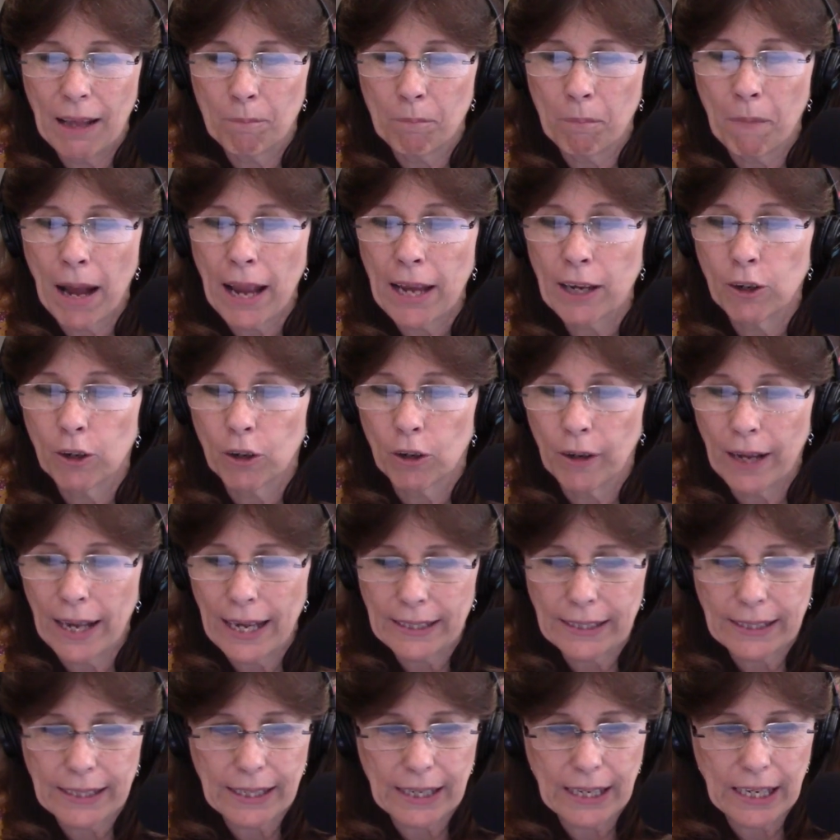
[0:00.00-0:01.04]
micro
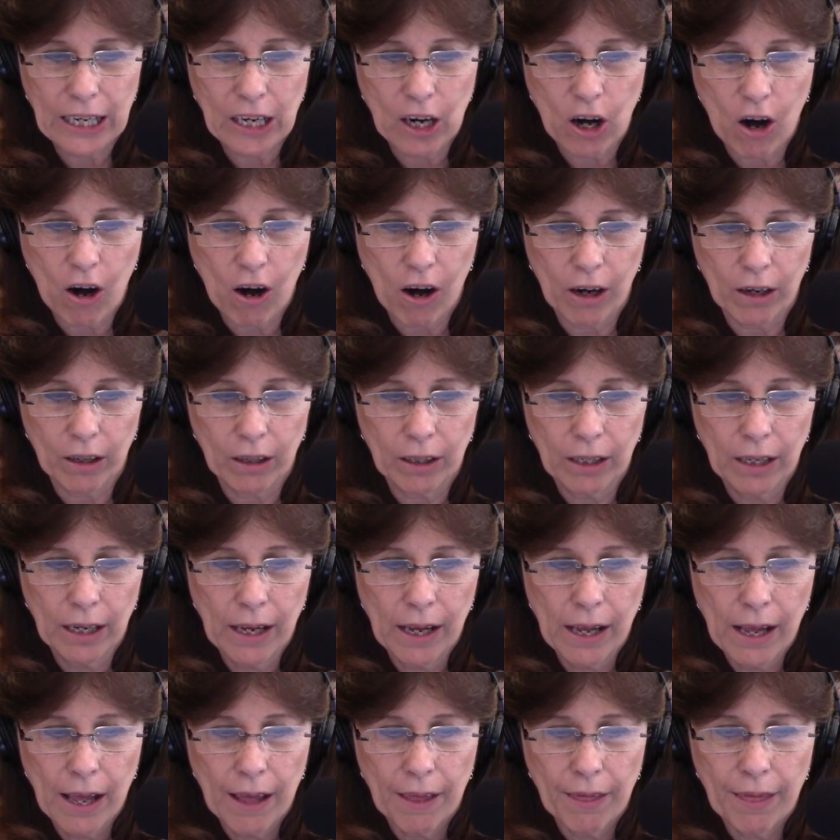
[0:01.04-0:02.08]
SD card
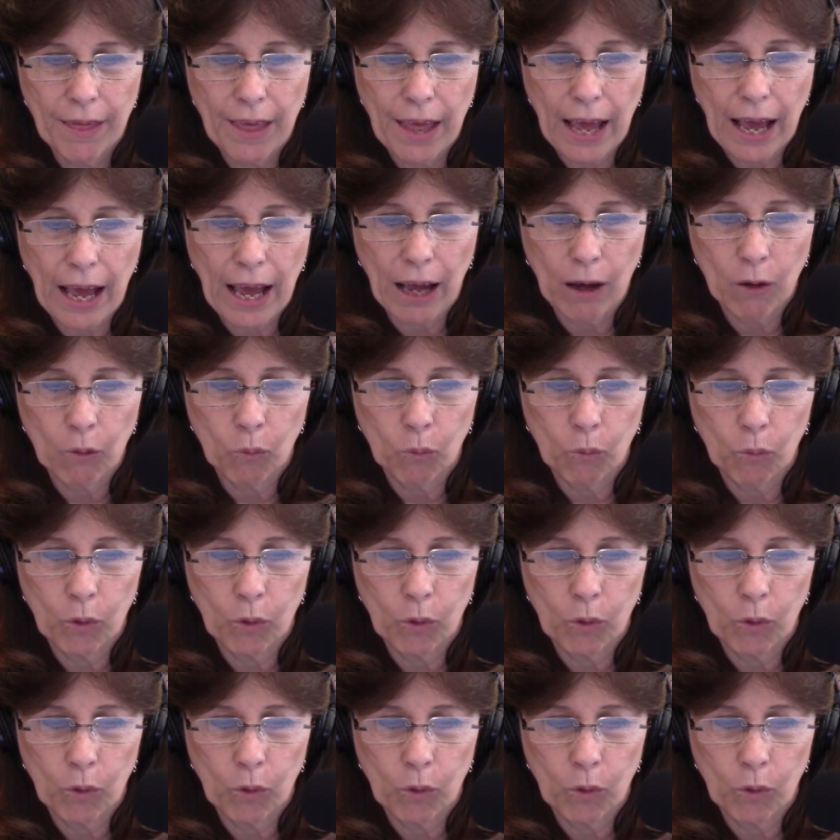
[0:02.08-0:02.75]
that